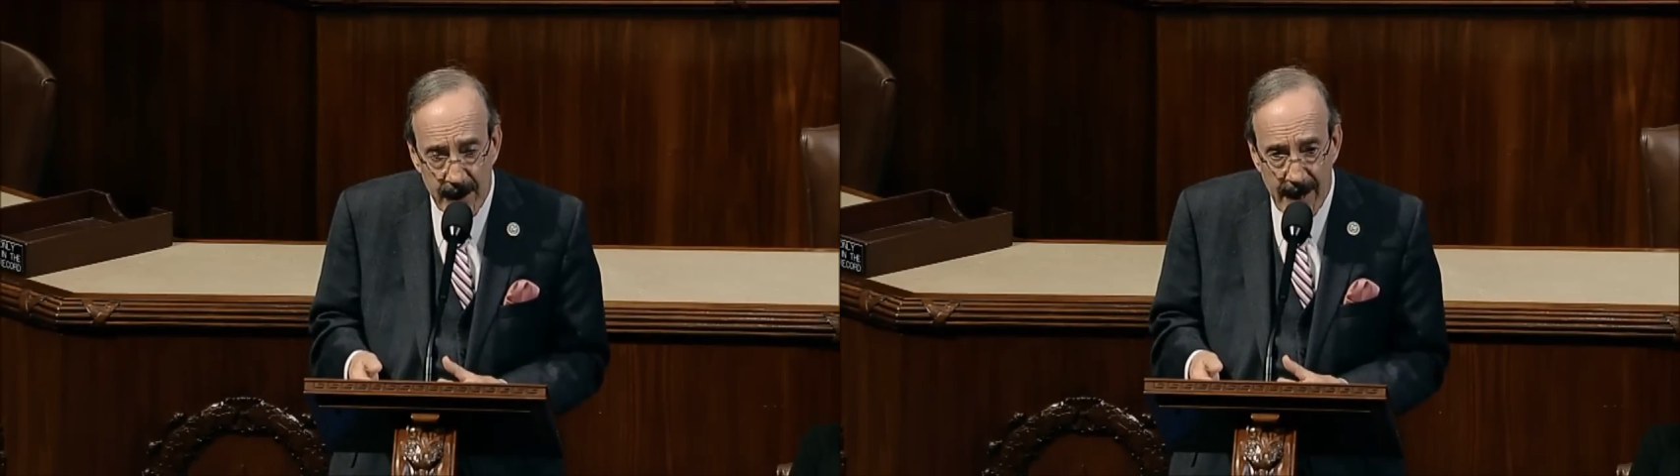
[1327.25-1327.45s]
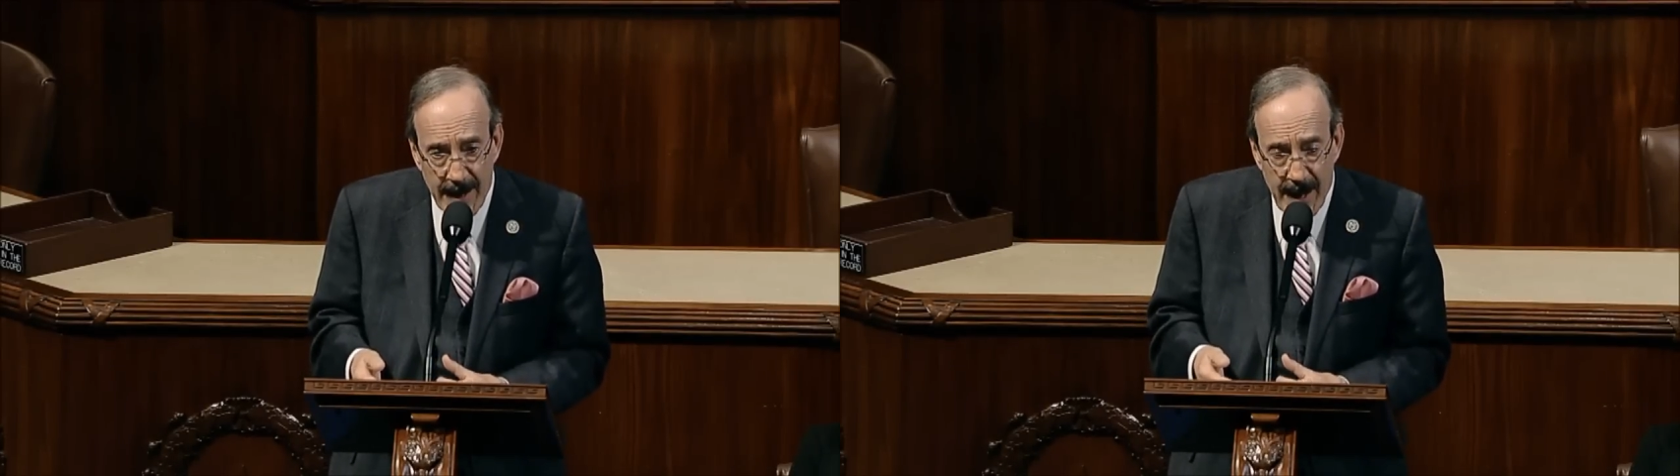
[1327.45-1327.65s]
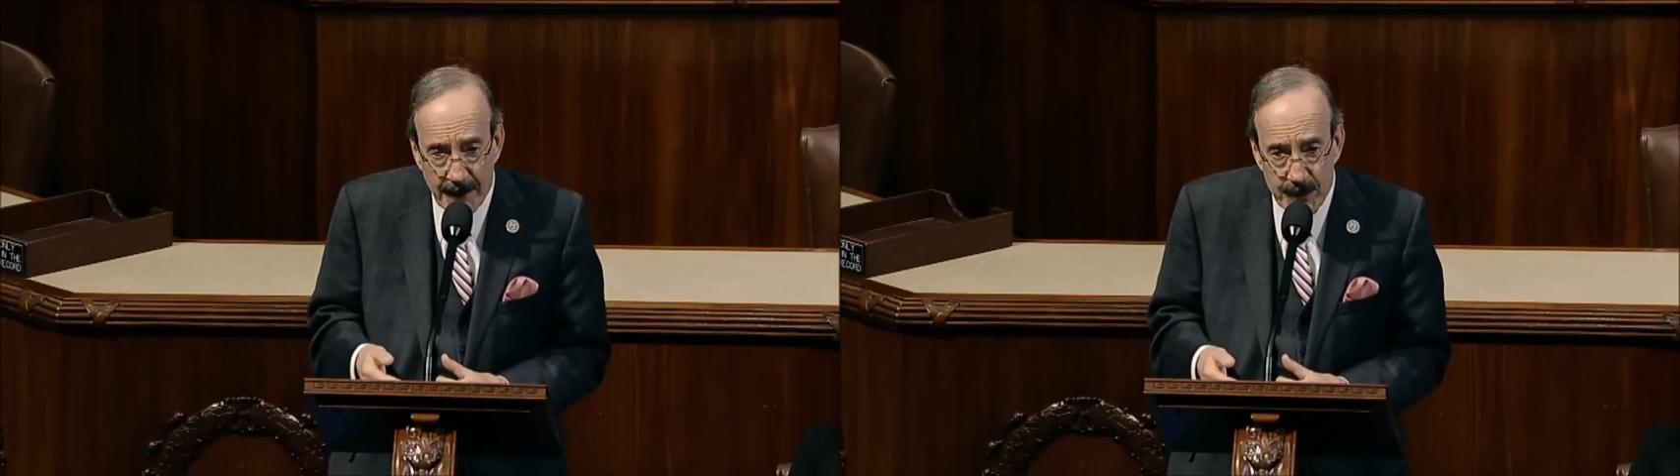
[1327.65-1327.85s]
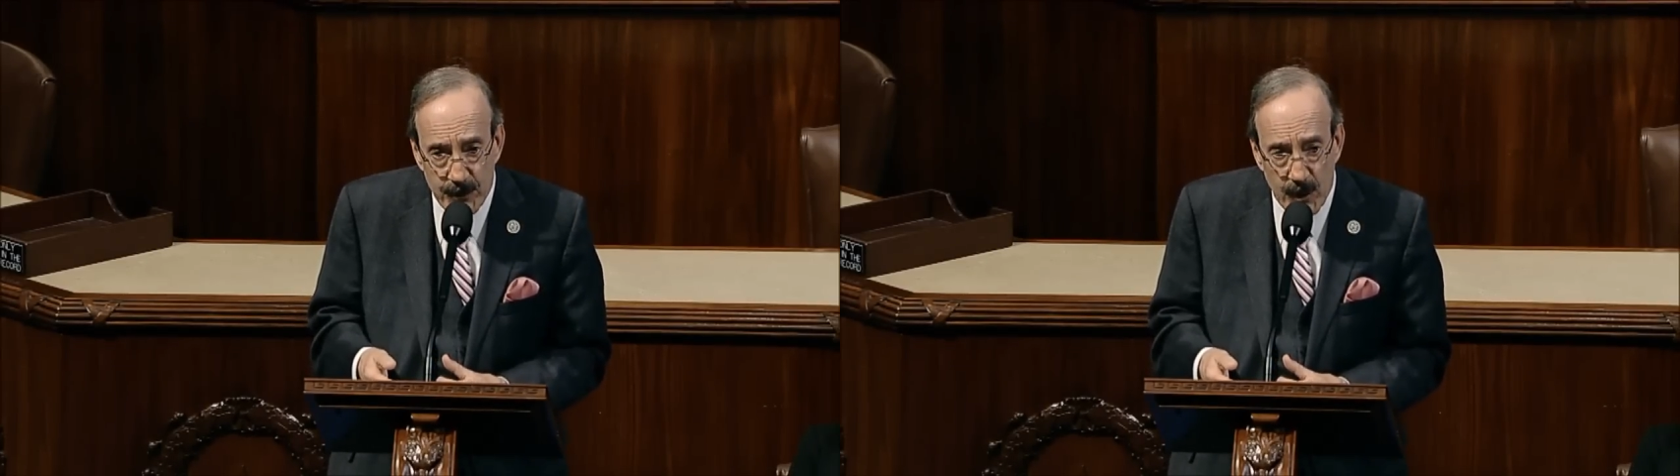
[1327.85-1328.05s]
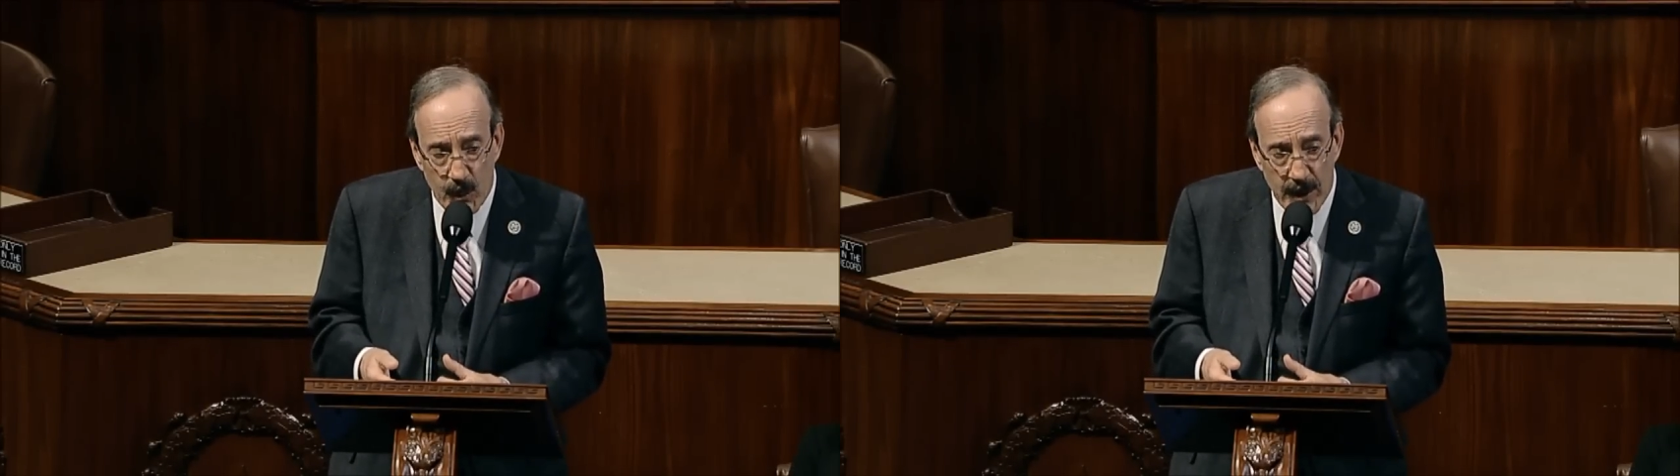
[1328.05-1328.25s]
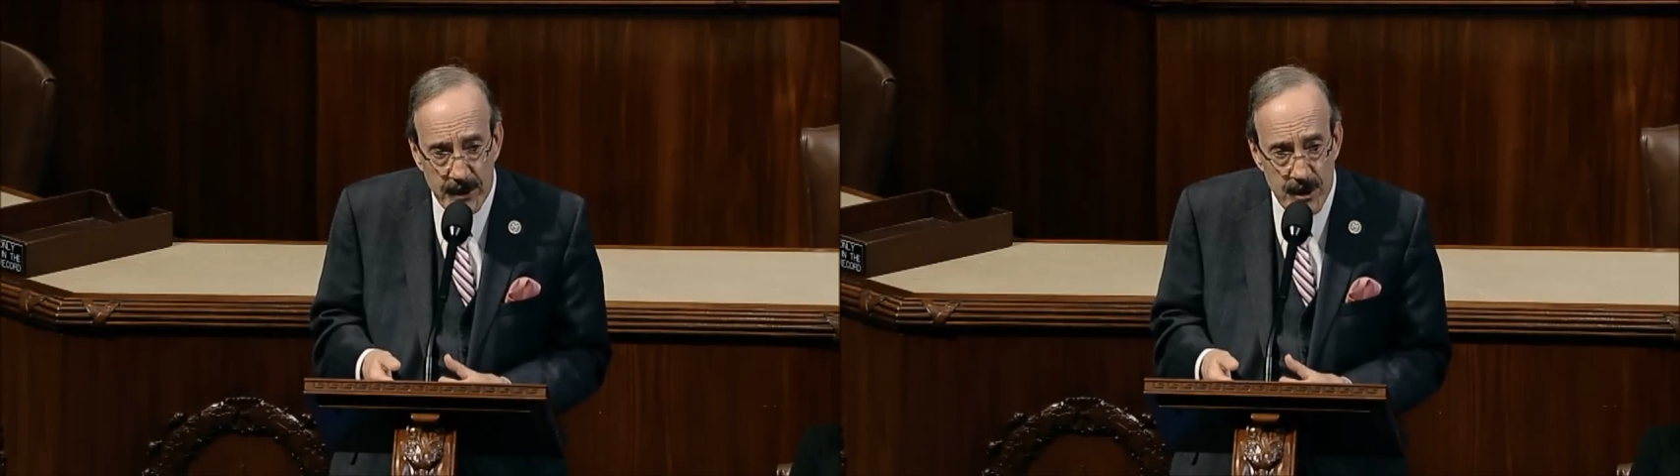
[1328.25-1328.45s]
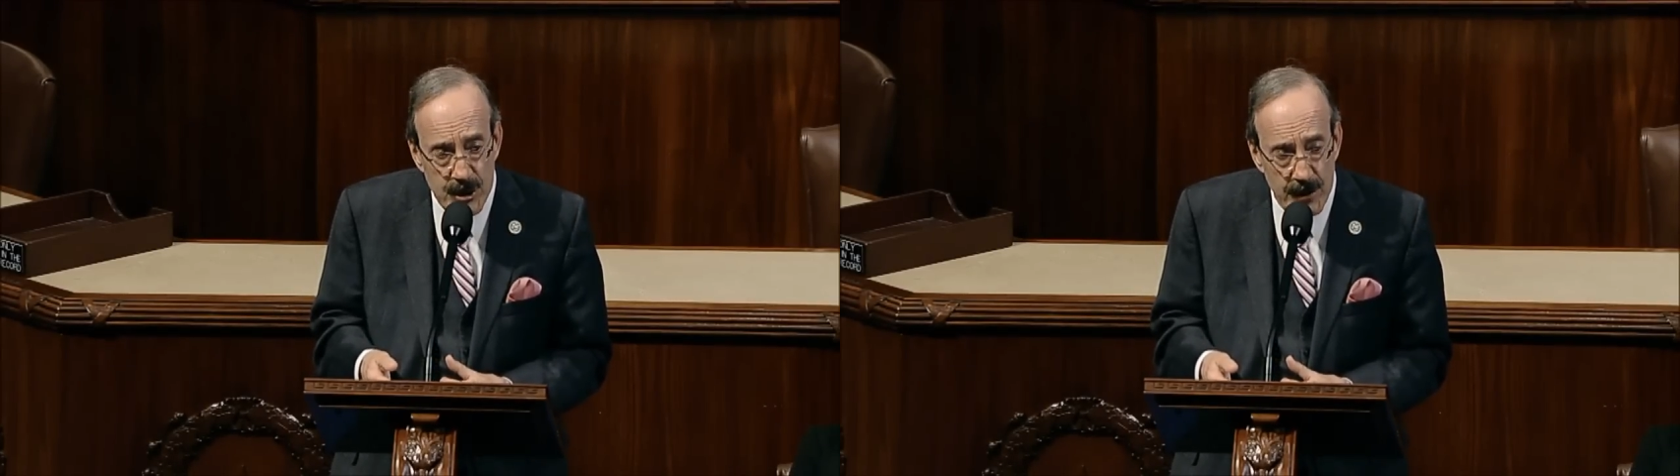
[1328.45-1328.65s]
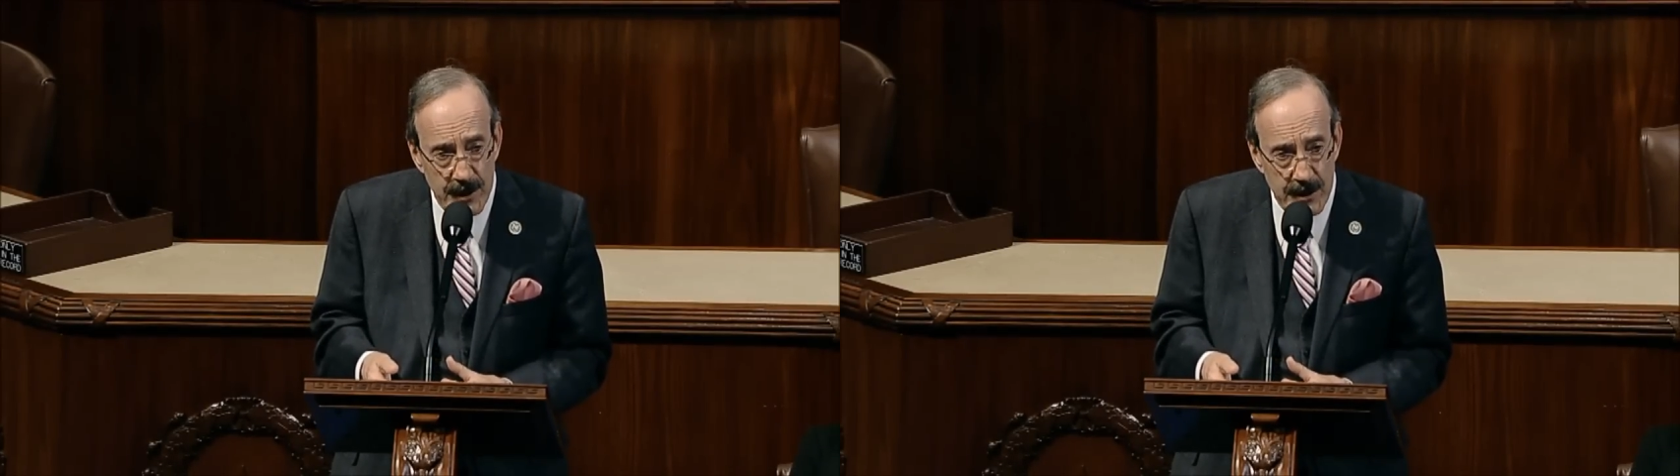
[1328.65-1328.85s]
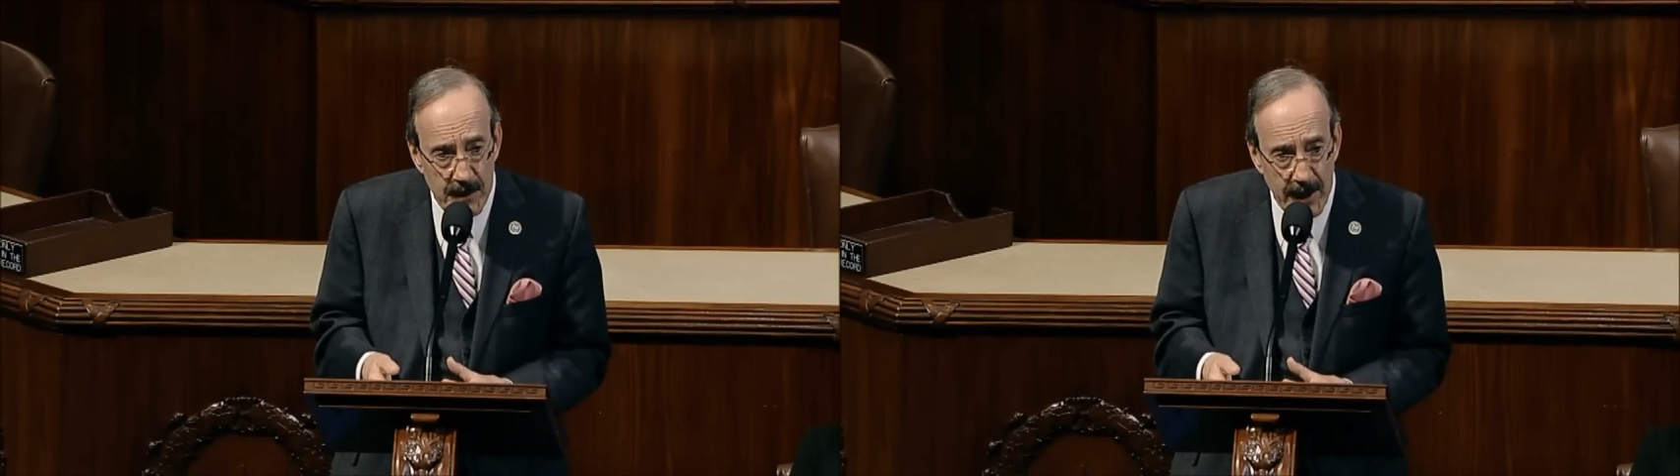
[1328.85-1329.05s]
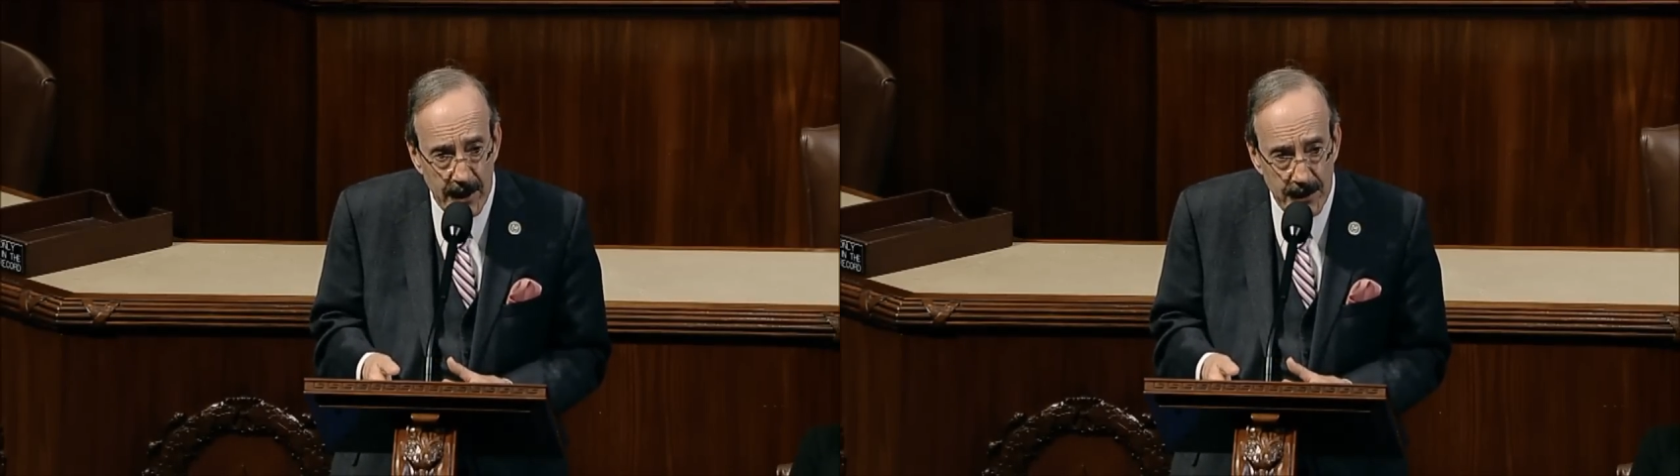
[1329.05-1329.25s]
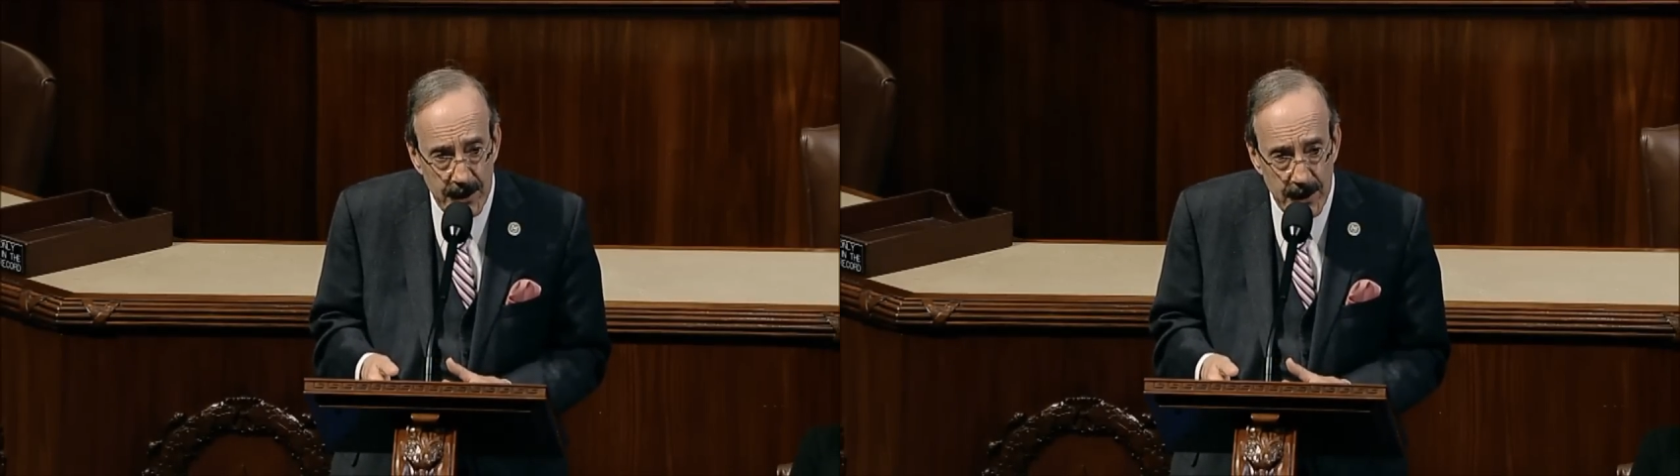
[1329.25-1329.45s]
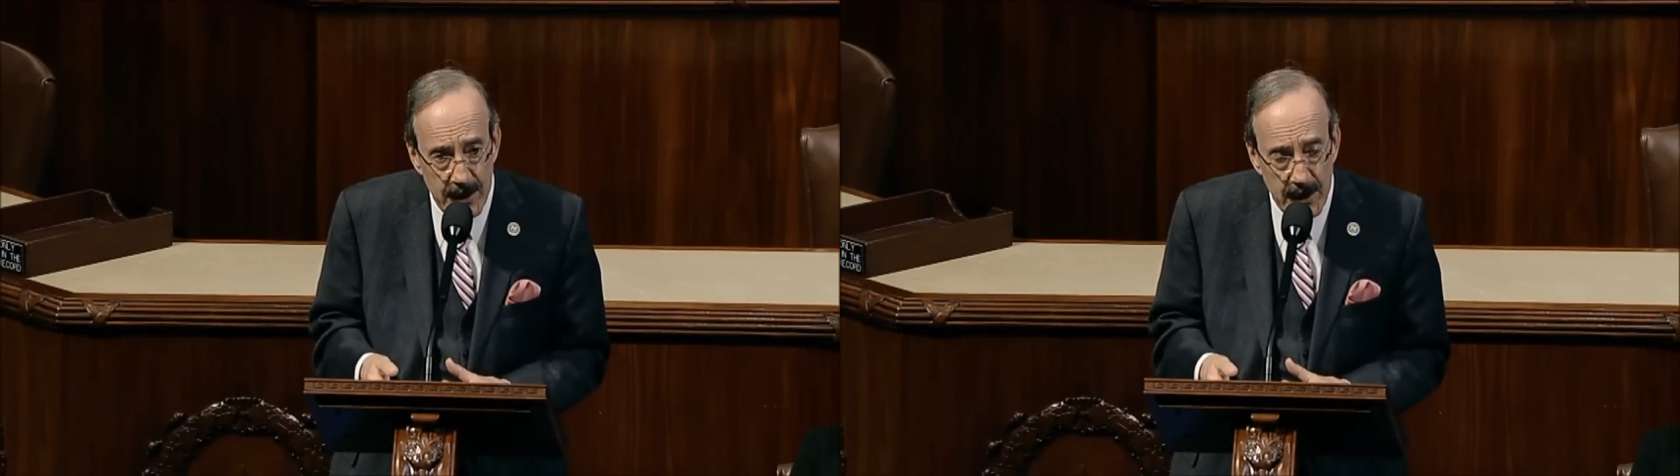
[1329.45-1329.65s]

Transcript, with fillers: And after all, what's insurance about?